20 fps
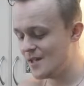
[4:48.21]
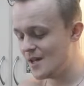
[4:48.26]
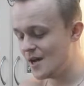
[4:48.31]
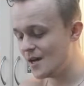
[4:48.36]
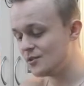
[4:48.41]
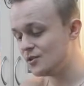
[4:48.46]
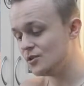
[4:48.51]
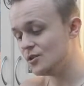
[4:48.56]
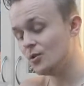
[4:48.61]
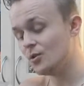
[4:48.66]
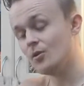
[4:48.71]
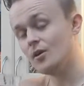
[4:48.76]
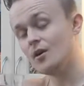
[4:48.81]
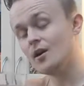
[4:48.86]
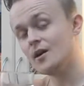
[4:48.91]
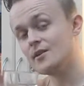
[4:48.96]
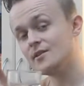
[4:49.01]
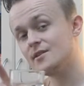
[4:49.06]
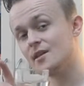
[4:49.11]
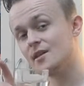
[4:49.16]
And you know what,
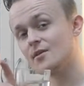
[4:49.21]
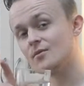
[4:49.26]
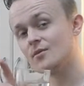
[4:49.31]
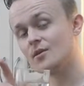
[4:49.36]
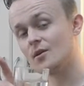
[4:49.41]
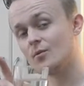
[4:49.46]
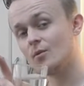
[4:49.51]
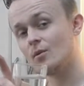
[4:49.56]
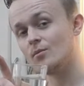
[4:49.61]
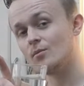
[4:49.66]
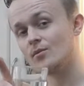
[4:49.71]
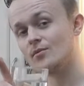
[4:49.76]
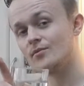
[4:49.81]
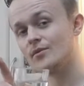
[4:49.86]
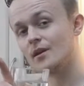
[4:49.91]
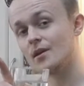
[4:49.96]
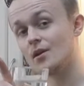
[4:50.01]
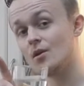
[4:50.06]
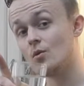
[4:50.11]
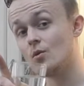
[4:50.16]
I'd say one more
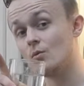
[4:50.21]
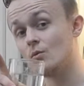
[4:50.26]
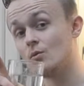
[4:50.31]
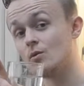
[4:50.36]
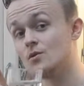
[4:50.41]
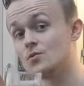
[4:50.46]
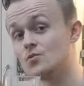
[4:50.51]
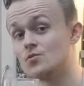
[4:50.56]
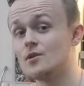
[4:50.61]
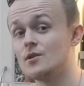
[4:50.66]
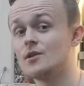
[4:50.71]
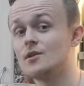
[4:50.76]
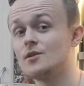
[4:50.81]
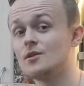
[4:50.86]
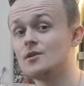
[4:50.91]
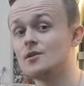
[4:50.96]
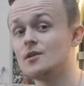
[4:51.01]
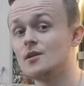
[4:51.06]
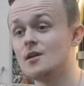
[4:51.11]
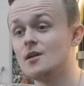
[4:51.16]
thing. Water is really good.
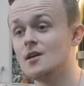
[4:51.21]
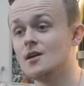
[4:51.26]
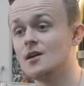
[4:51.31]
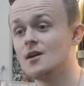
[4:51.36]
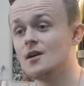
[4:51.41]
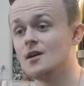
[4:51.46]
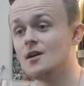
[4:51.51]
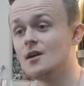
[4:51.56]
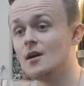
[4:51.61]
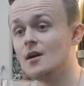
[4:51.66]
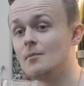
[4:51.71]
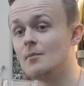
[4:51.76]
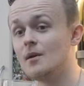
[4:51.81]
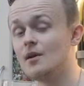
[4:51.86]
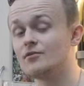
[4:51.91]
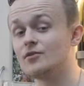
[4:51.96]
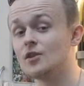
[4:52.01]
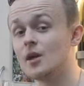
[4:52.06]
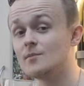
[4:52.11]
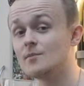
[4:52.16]
The
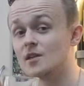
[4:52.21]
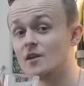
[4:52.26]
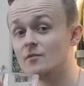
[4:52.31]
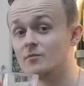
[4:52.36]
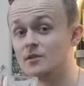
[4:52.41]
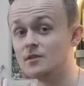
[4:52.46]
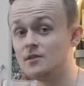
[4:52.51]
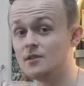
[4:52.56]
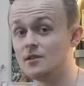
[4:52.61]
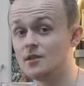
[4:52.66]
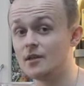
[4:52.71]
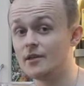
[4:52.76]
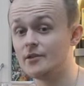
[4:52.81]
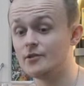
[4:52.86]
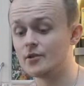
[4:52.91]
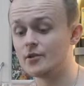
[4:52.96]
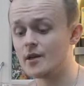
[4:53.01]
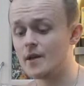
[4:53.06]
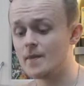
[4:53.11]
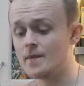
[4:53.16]
amount of times I've been
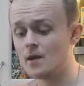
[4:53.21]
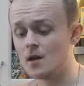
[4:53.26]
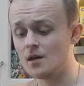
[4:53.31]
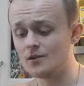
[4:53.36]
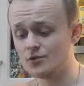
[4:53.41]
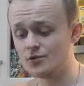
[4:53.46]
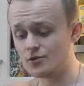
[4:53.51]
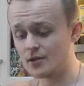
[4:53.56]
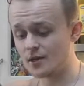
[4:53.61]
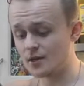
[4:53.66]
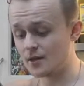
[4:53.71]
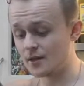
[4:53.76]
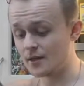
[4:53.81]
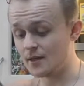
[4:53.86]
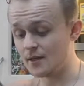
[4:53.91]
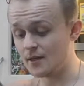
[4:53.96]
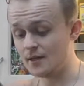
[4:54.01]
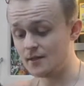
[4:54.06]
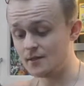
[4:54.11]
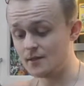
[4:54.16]
dehydrated, I drink like
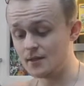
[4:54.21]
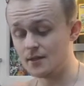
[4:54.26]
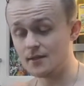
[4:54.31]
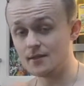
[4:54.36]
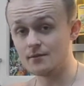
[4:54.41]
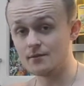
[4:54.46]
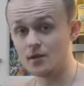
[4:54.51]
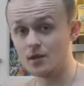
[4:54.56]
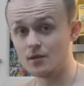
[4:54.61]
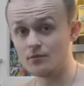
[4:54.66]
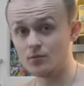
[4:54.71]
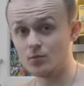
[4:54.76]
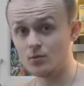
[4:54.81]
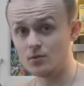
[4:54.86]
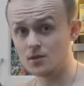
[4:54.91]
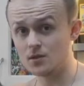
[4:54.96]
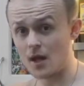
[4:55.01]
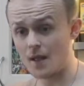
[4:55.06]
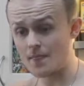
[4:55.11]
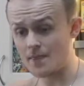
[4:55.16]
a litre and a half
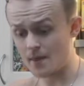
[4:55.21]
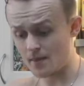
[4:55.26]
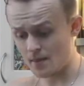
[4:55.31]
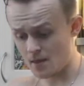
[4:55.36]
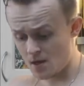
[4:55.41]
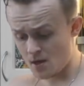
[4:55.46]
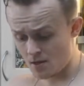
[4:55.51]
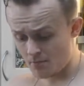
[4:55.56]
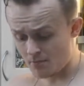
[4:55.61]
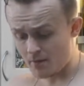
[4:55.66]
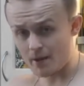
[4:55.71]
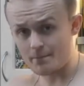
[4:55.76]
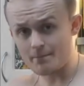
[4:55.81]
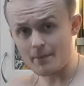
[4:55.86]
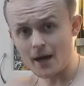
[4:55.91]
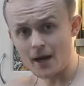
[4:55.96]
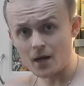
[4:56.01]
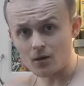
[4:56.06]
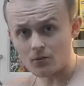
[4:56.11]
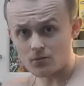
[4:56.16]
water, and then my
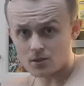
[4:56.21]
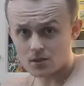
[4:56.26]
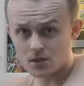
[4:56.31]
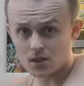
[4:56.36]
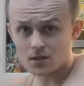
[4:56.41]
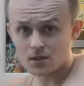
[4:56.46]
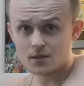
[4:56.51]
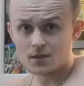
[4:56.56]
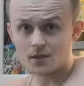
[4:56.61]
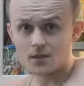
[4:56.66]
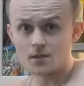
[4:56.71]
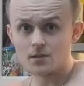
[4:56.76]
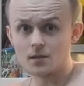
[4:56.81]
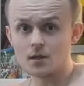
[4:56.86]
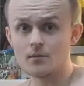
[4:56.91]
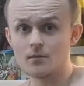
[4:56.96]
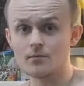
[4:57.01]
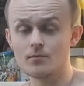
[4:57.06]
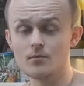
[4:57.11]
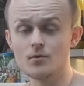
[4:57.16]
bowels suddenly
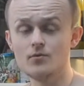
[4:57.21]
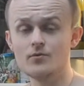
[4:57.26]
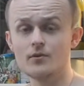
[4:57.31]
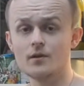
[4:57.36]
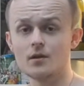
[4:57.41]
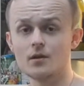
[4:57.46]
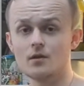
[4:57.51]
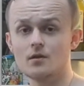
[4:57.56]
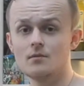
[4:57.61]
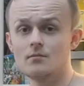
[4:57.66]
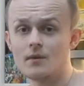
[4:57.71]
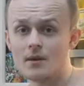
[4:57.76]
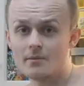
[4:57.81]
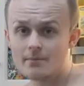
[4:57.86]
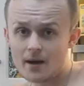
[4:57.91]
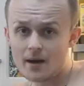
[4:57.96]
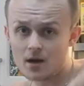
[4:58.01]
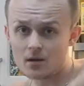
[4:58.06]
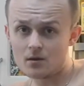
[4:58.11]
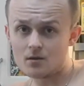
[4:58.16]
start moving. My
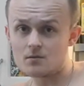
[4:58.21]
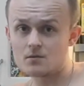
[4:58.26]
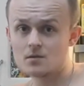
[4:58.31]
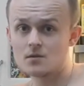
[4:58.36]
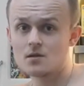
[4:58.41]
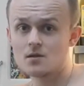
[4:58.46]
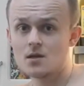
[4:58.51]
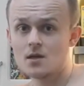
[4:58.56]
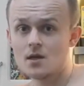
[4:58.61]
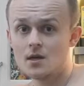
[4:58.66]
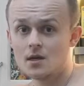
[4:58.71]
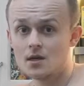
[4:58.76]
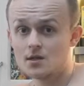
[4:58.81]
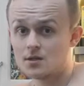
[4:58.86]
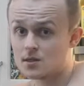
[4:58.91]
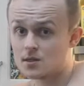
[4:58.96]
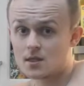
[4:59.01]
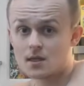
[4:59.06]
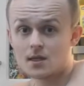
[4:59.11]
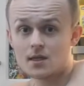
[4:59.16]
bowels, it
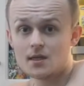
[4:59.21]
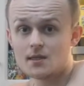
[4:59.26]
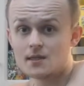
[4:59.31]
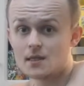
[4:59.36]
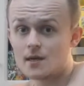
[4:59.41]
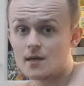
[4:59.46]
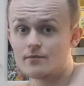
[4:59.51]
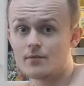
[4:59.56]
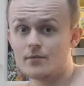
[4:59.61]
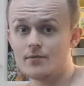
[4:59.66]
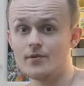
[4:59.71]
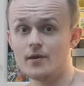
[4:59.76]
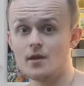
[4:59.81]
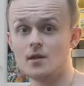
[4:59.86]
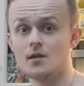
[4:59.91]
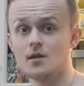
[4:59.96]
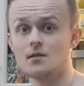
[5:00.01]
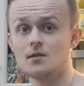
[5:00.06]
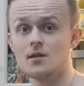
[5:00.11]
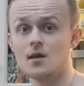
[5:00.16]
just cleans everything
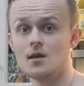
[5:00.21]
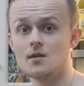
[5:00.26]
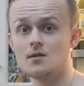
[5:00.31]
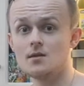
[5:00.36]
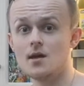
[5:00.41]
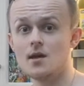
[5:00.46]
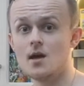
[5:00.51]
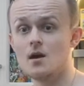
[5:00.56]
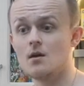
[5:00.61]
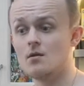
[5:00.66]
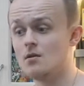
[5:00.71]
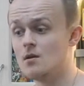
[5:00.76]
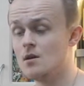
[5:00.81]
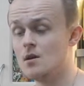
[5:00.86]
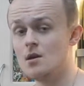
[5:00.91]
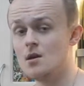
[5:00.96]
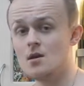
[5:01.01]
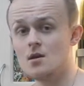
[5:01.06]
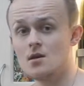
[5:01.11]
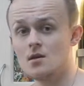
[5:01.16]
and takes it out,
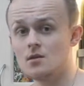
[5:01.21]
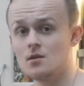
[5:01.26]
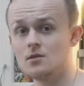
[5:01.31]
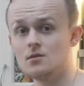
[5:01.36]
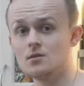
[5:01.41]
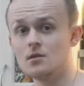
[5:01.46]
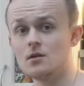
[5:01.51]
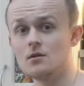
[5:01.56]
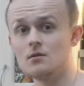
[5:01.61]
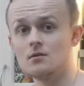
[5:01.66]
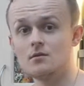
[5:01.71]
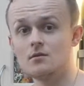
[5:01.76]
you know.